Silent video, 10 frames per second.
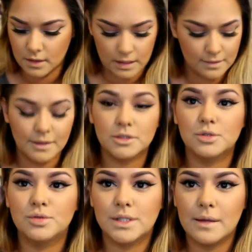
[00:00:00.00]
And then
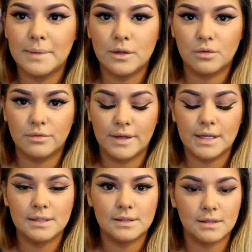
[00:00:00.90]
to set my whole
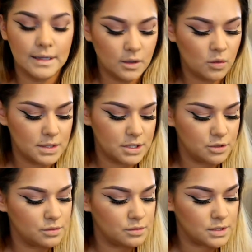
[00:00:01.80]
face, I always
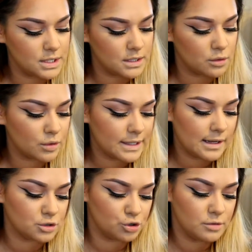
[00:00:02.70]
use the
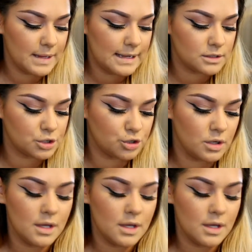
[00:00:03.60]
L'Oreal True Match